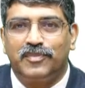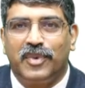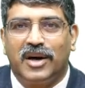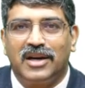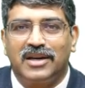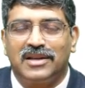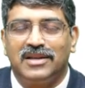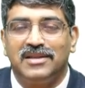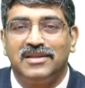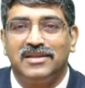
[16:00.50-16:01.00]

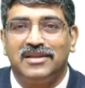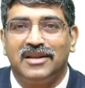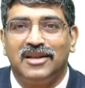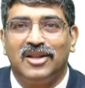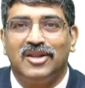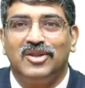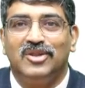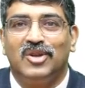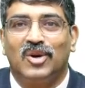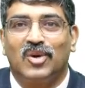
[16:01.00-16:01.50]
part is
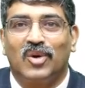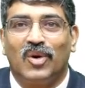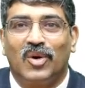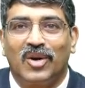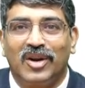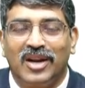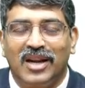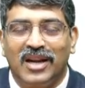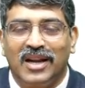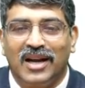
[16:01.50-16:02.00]
the
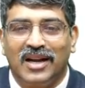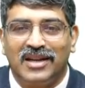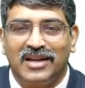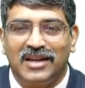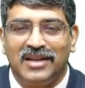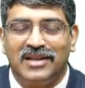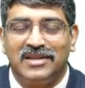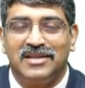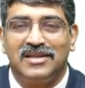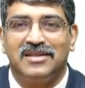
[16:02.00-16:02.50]
coronary
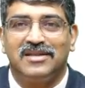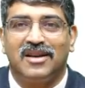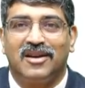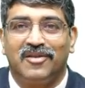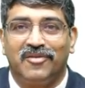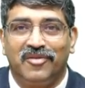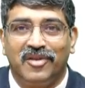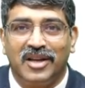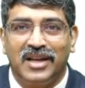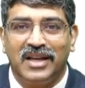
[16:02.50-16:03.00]
artery disease are
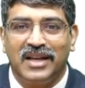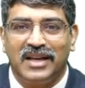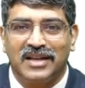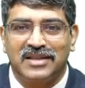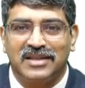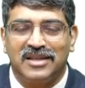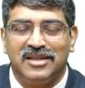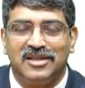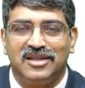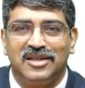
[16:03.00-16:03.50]
very
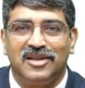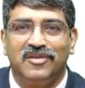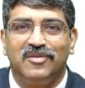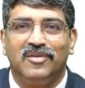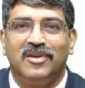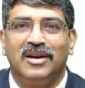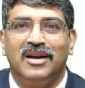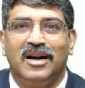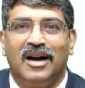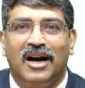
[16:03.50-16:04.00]
extensive
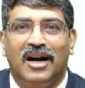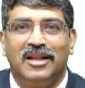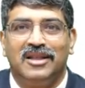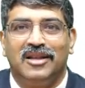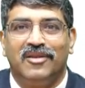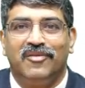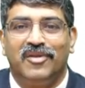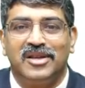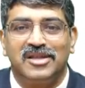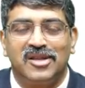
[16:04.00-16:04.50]
and
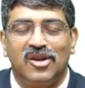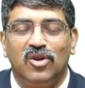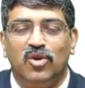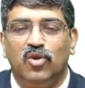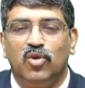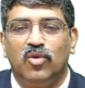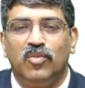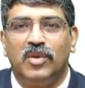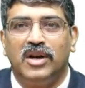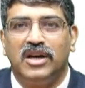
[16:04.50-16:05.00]
the vessel
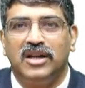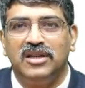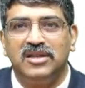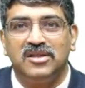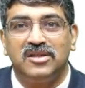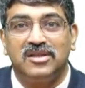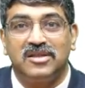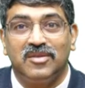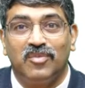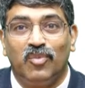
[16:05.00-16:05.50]
lumen
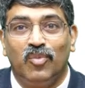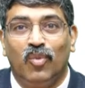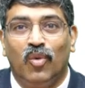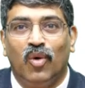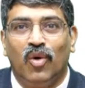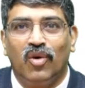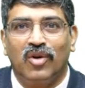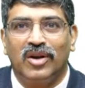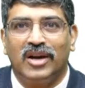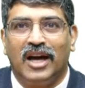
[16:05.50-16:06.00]
is
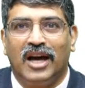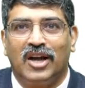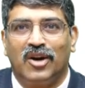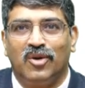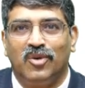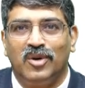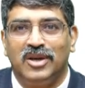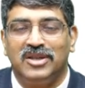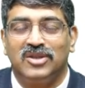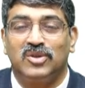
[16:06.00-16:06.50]
more
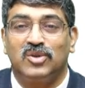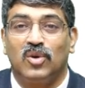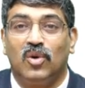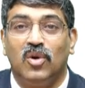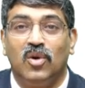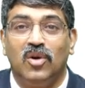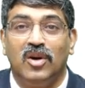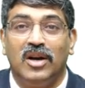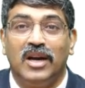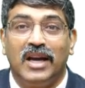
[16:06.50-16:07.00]
narrower,
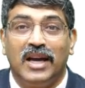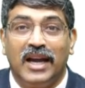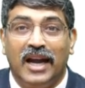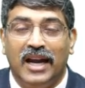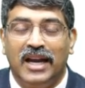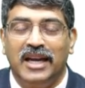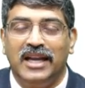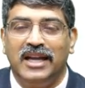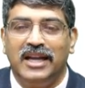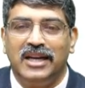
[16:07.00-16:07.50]
so
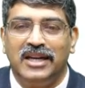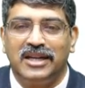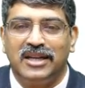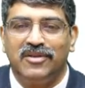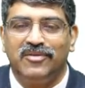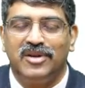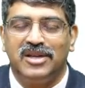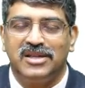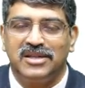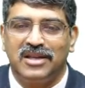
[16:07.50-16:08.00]
any
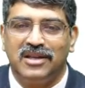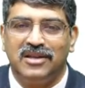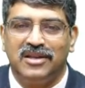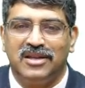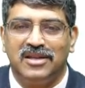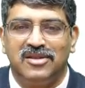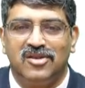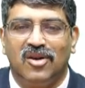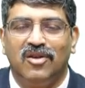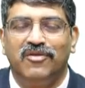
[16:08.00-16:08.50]
intervention
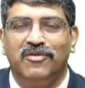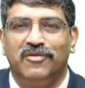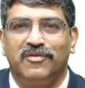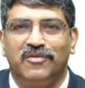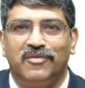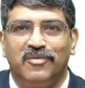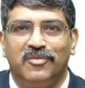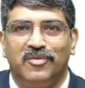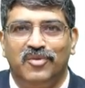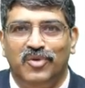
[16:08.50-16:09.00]
is of
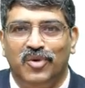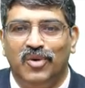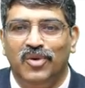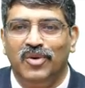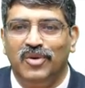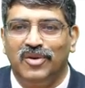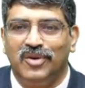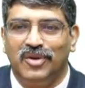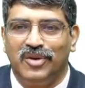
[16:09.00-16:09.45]
no